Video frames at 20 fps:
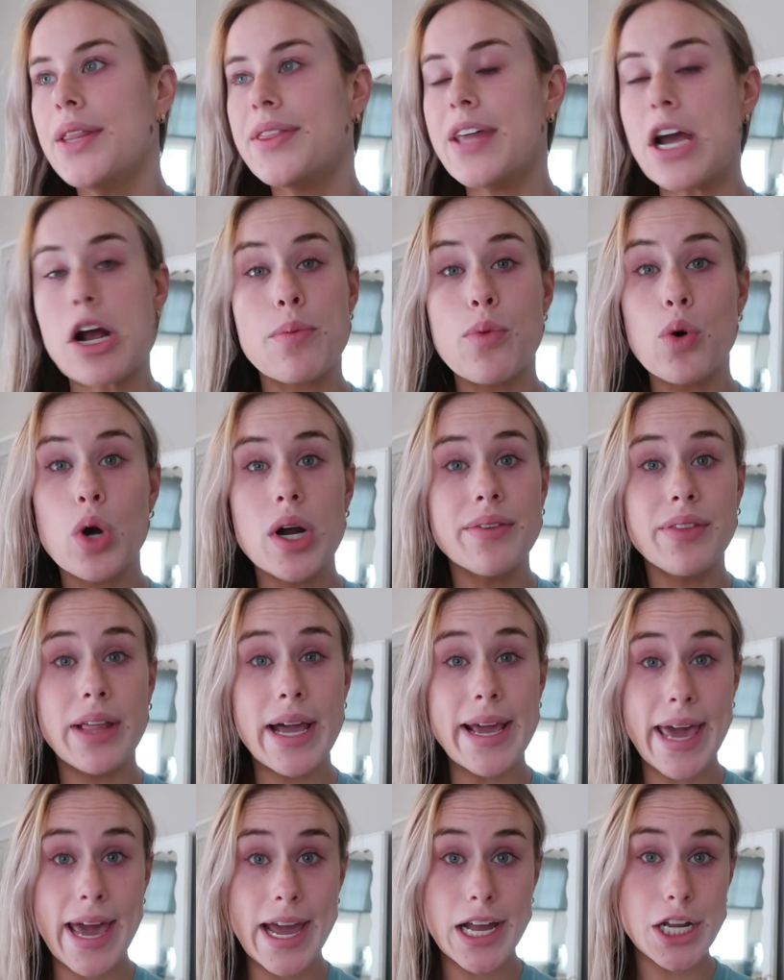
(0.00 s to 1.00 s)
They're more of
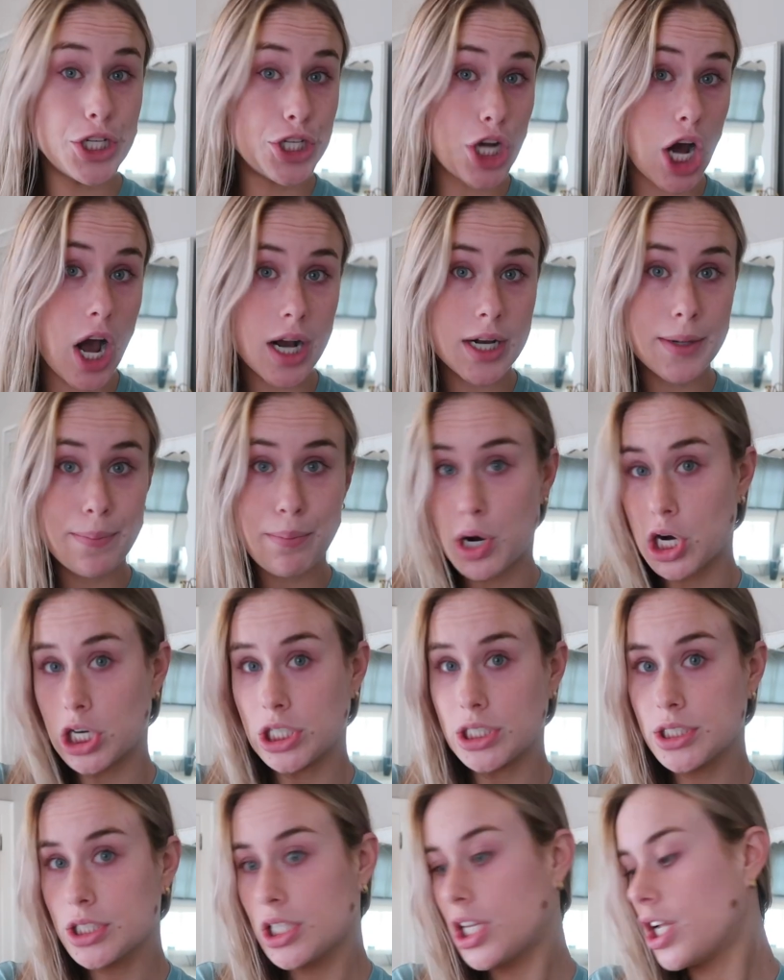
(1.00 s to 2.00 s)
like a Doc
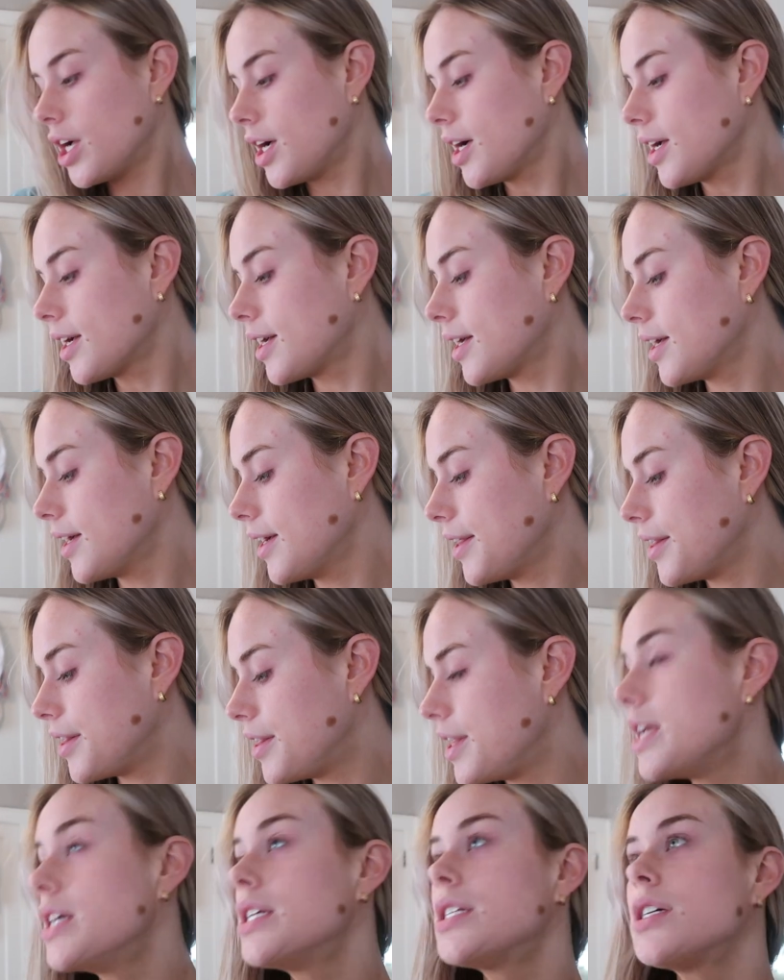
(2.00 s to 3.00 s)
Martin look.
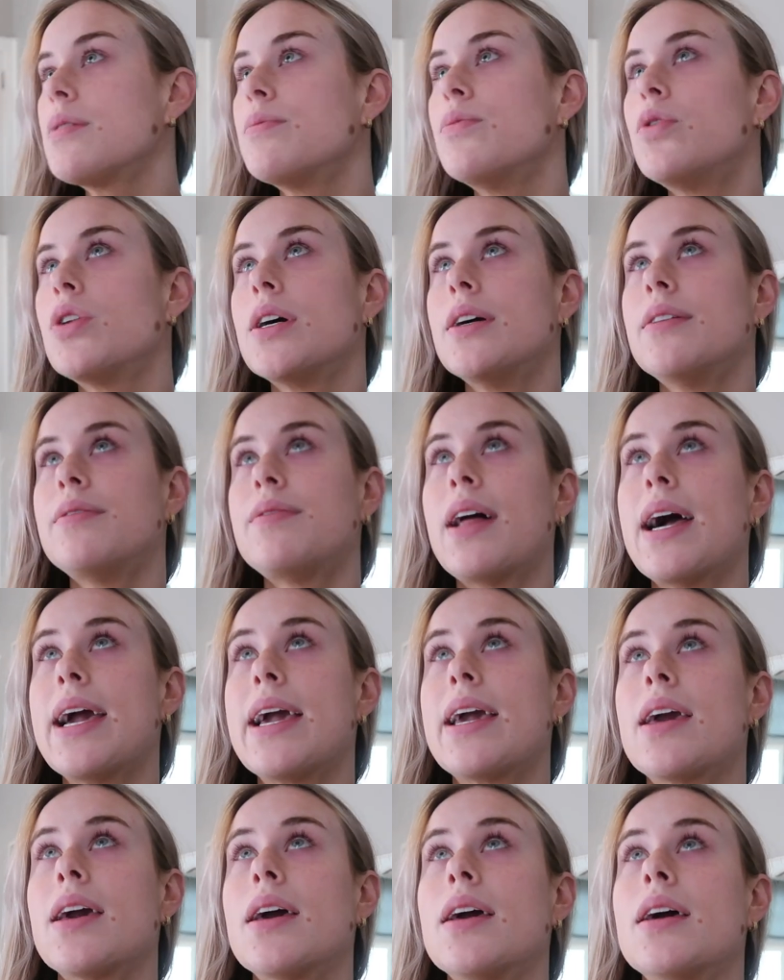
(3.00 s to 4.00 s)
These are more of
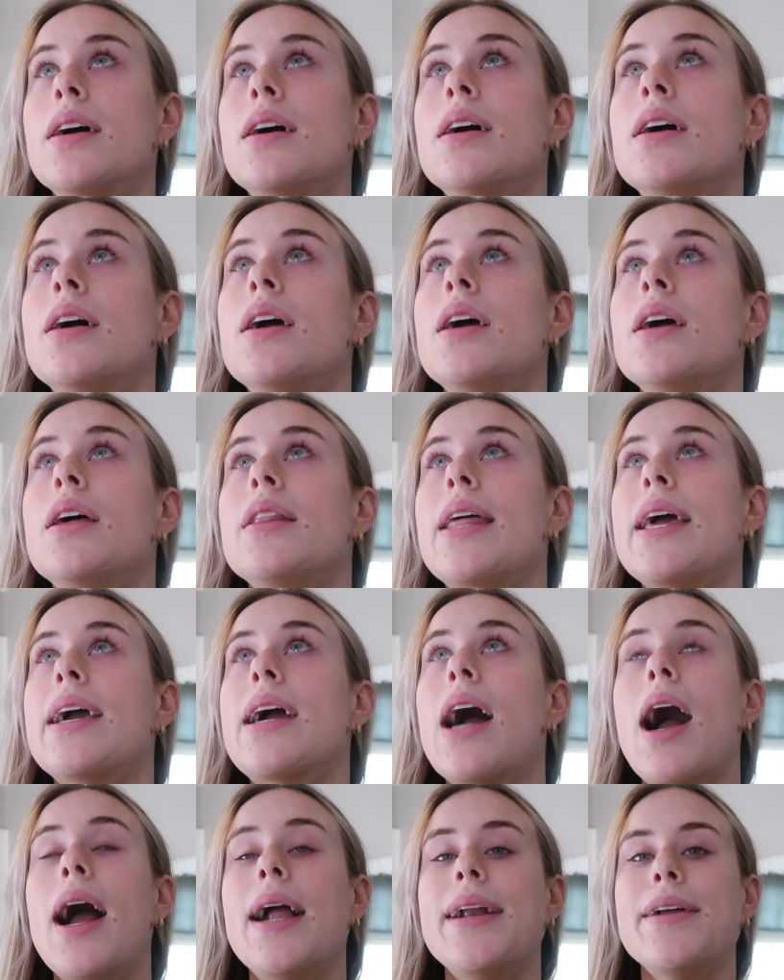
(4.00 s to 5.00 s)
like, they
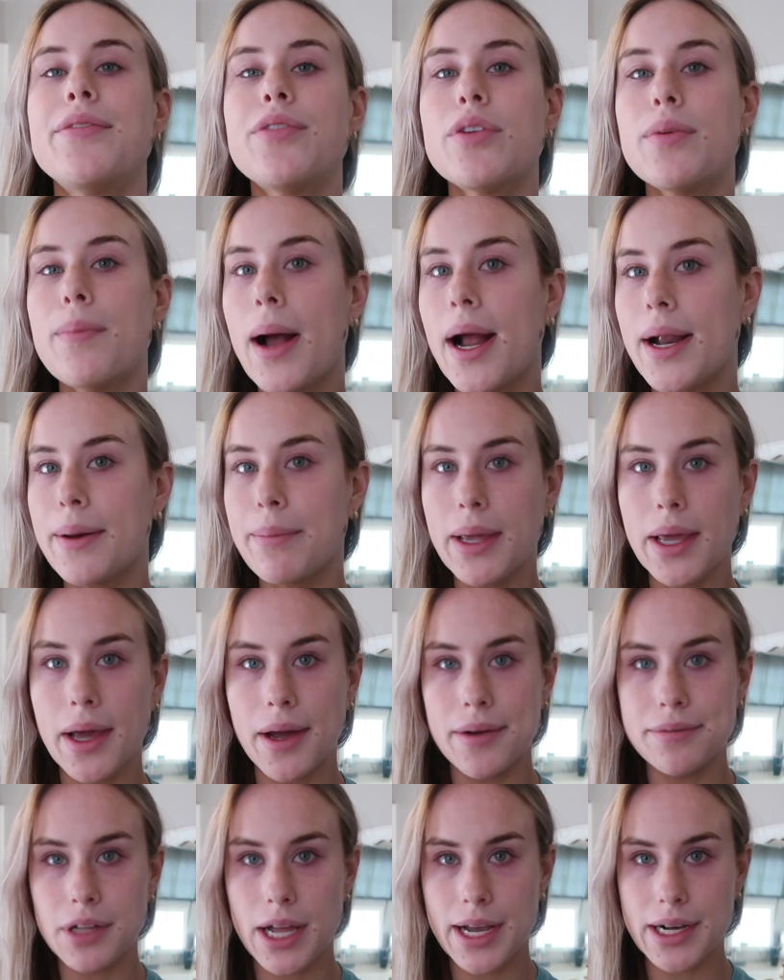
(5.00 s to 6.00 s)
kind of remind me
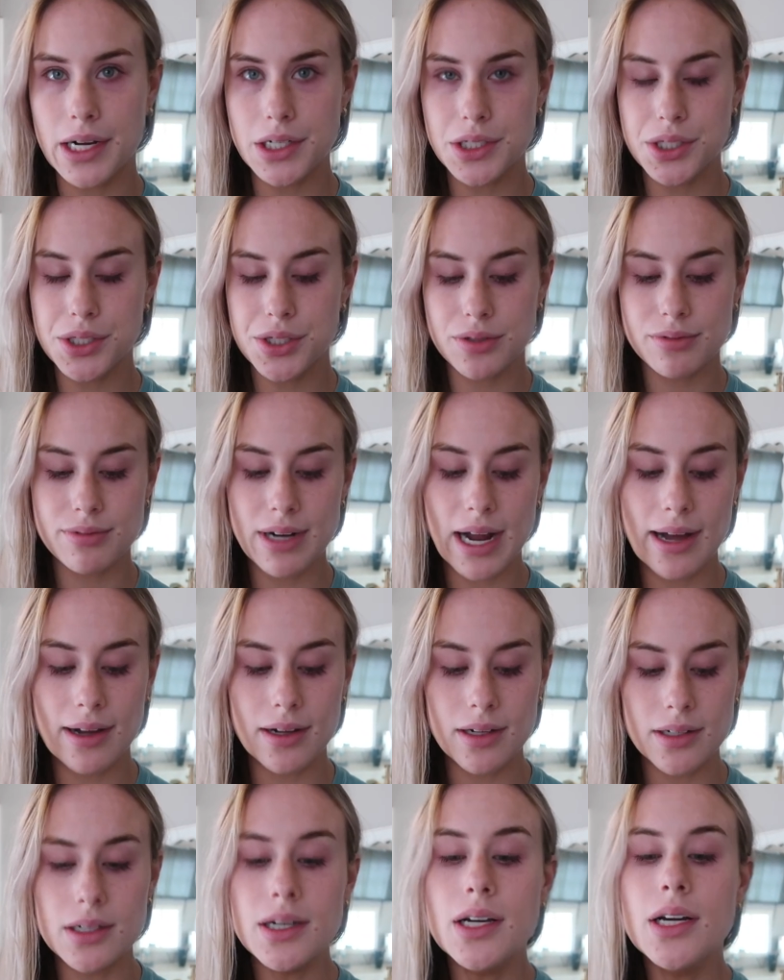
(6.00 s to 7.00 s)
of like a
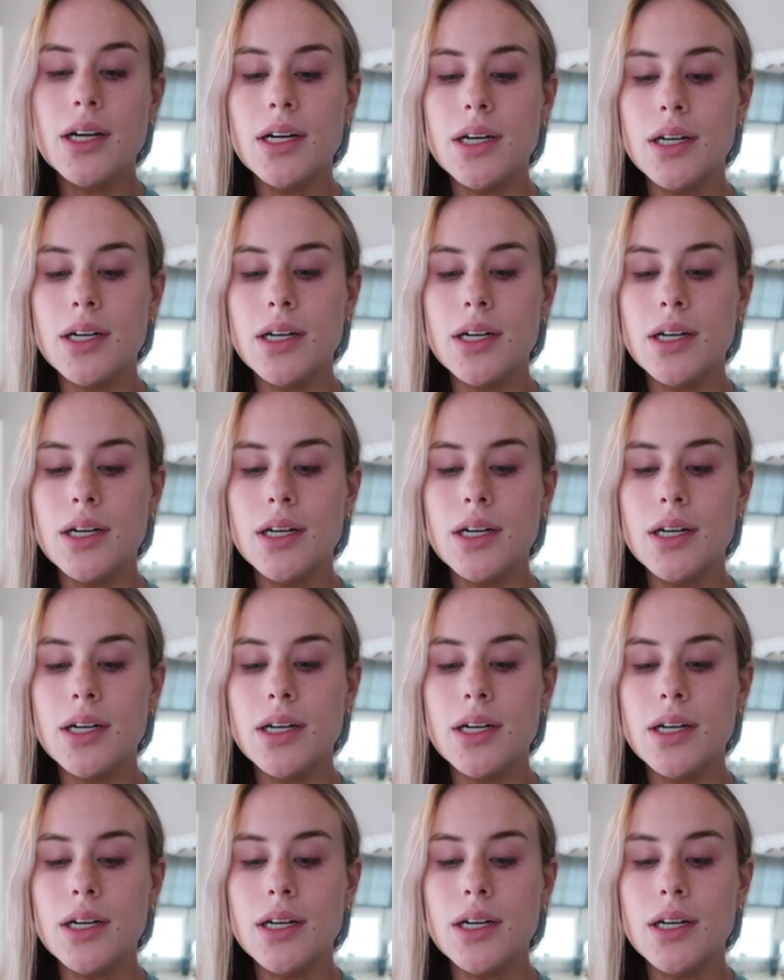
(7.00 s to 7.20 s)
Sorel,